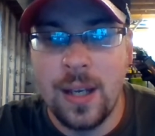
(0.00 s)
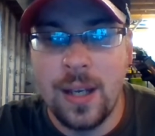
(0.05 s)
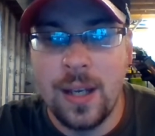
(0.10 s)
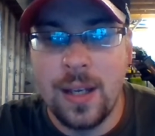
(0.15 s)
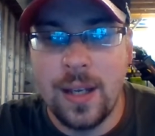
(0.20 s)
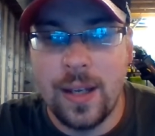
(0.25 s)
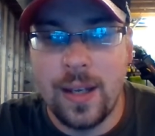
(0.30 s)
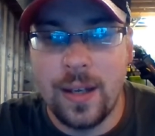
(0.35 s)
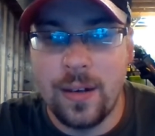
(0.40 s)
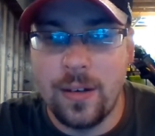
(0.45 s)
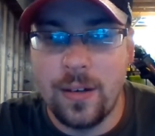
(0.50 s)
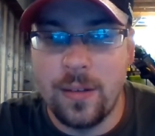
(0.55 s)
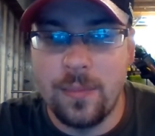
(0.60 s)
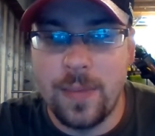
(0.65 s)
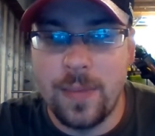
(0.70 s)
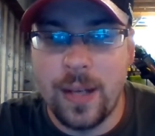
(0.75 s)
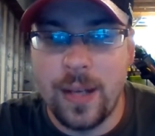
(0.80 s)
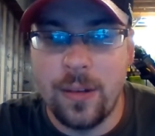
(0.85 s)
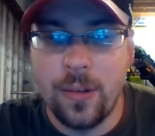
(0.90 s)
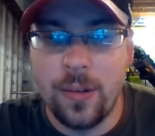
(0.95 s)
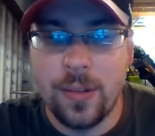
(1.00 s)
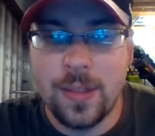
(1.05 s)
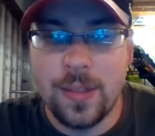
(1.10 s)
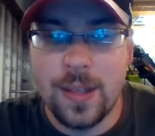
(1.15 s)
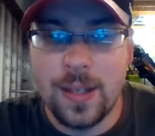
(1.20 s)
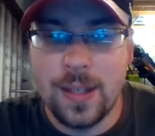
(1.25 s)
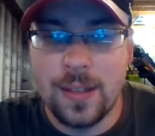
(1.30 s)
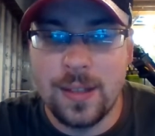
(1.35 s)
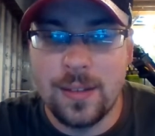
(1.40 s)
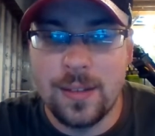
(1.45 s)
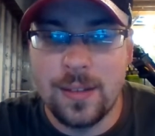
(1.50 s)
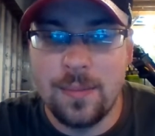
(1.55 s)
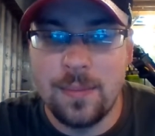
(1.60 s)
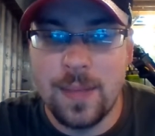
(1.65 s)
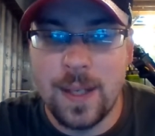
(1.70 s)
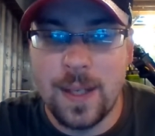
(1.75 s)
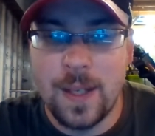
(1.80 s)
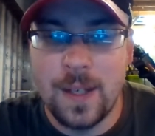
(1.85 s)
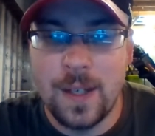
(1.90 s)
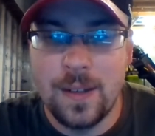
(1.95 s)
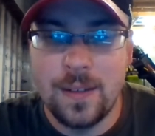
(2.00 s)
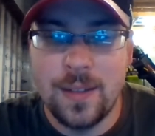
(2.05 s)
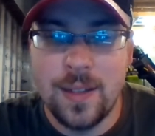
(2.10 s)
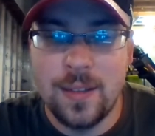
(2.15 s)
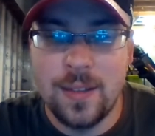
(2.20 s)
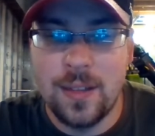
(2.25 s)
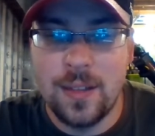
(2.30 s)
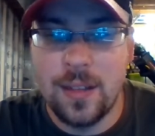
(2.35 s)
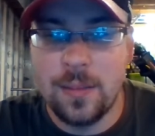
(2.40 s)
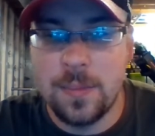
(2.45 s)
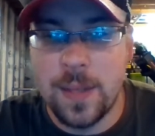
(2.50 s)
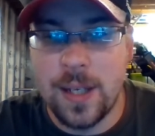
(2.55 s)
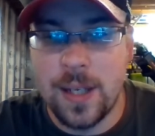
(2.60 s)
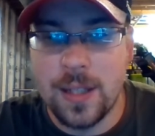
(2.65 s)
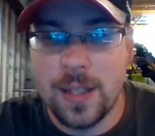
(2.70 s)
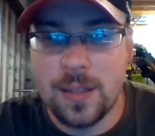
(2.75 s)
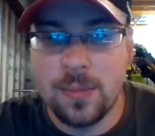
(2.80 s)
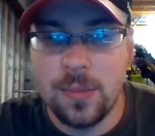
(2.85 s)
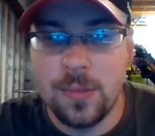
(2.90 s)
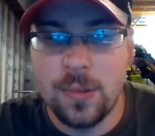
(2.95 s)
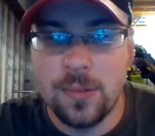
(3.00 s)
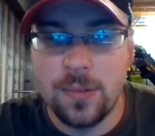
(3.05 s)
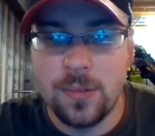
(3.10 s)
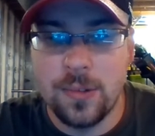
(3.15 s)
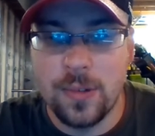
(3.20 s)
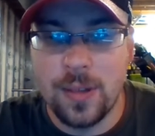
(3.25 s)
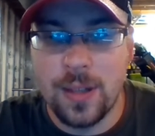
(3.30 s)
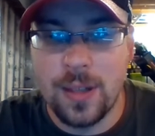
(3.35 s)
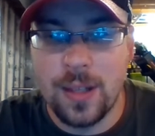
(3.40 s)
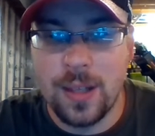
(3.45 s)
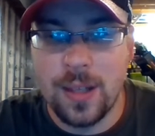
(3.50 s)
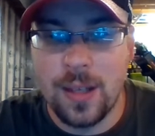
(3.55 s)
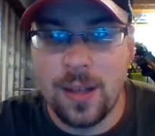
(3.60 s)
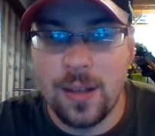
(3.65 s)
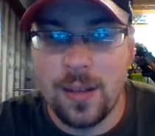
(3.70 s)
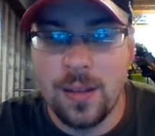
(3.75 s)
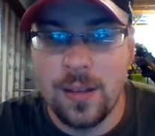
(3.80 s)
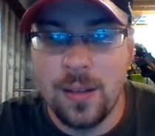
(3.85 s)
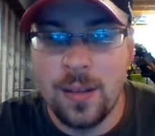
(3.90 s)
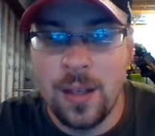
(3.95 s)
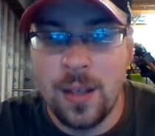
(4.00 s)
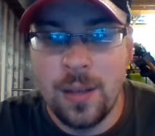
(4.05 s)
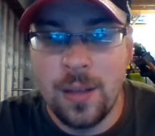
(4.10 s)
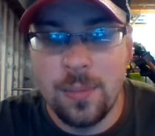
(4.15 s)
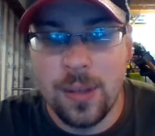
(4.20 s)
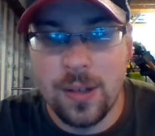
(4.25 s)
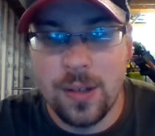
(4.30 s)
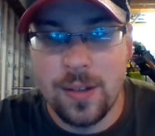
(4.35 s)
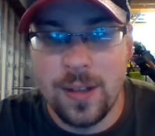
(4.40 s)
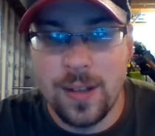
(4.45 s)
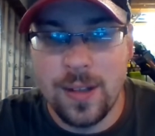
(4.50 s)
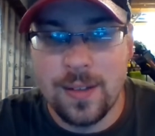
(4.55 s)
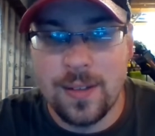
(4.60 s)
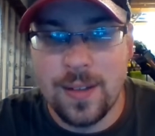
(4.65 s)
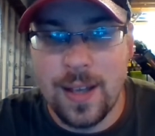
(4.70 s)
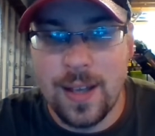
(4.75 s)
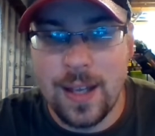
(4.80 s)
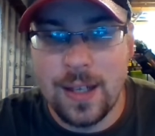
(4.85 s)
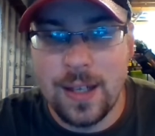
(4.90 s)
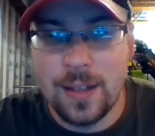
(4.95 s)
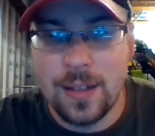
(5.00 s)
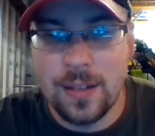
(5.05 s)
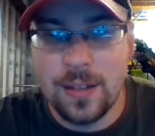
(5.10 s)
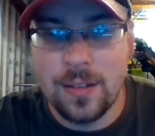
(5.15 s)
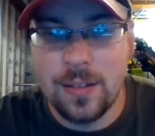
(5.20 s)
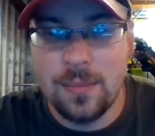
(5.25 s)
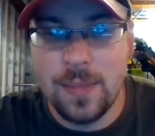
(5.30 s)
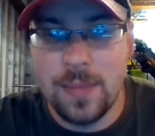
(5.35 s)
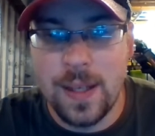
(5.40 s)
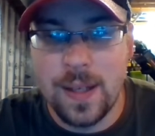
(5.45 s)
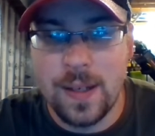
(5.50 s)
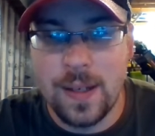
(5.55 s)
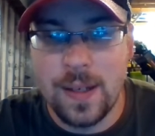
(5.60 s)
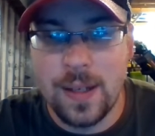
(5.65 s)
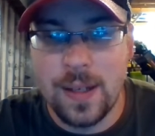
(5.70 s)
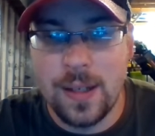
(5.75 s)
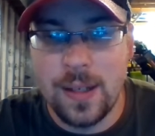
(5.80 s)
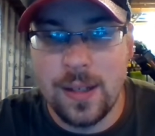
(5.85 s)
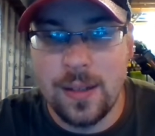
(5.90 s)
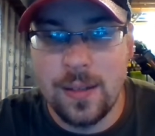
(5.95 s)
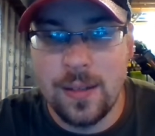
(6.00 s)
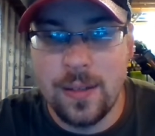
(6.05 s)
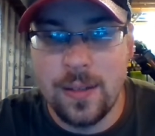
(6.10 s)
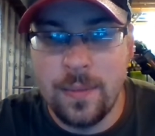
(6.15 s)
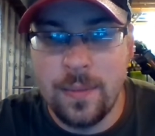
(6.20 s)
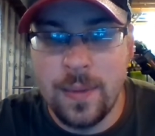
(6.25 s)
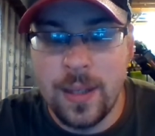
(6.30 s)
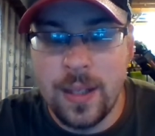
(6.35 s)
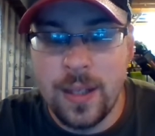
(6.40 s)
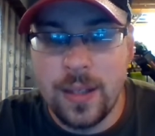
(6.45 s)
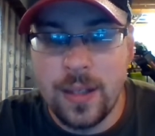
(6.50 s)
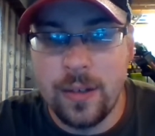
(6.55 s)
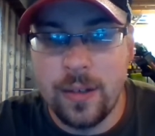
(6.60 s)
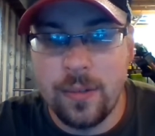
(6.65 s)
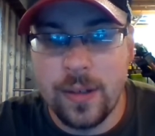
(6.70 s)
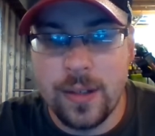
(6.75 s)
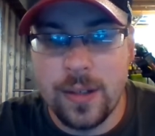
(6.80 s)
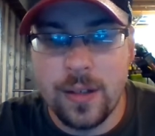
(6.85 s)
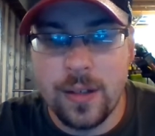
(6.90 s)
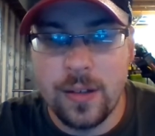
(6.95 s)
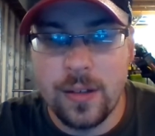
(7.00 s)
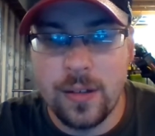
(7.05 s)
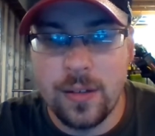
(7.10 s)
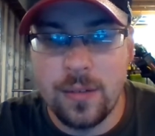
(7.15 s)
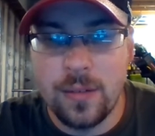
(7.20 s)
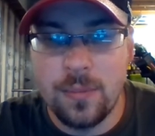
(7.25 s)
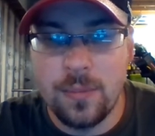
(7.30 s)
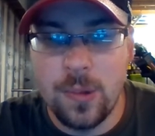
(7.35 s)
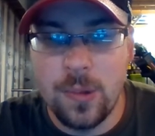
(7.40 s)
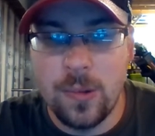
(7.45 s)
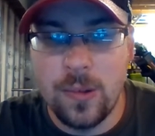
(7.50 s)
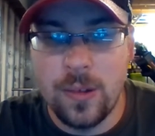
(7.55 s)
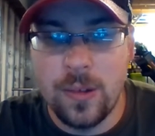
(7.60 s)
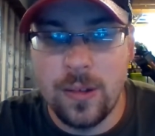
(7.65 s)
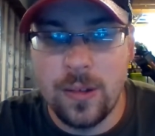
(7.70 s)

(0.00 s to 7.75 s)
I don't know. My whole thing is to make it as easy as possible for the person that's signing to make your return more